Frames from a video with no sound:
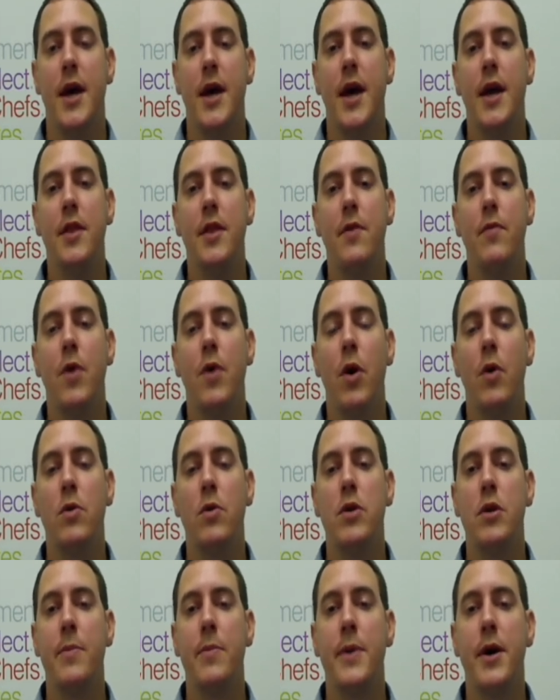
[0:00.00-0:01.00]
In the
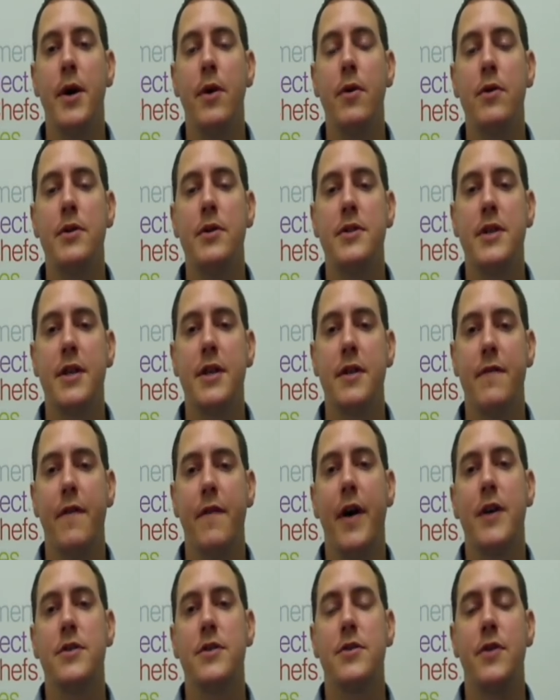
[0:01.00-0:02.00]
role, you'll be auditing the
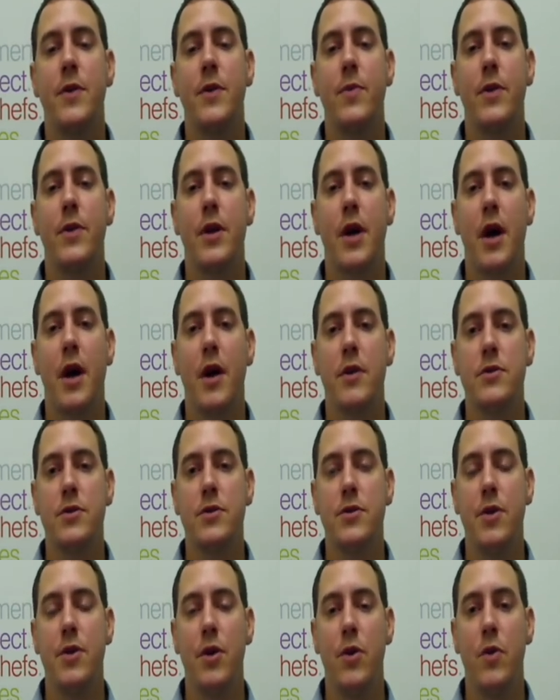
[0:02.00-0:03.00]
factory with
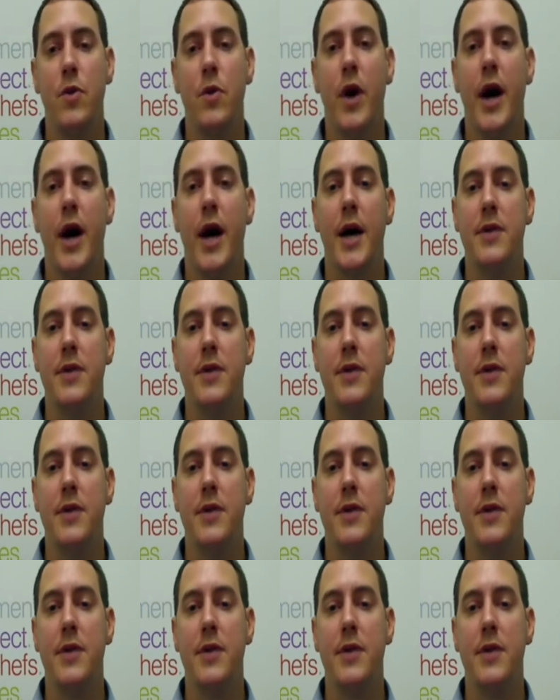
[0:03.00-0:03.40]
regards to